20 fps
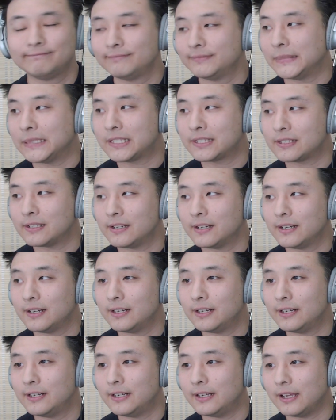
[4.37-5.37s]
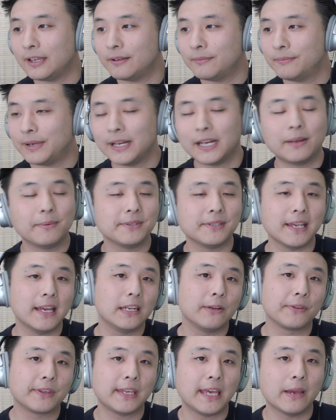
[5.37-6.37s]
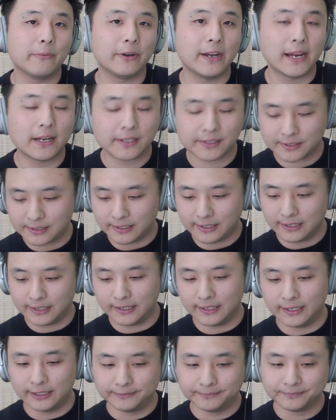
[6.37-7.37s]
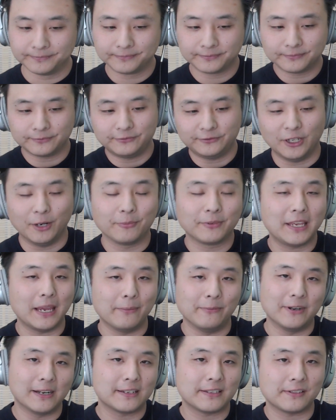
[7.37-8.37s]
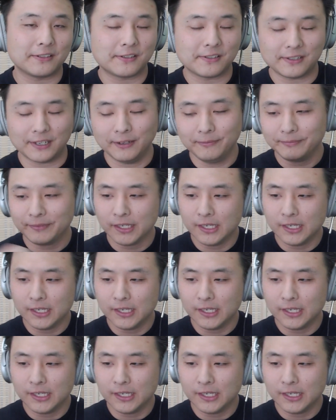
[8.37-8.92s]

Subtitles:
It's my name is Andy with CamReacts. From CamReacts, I should say.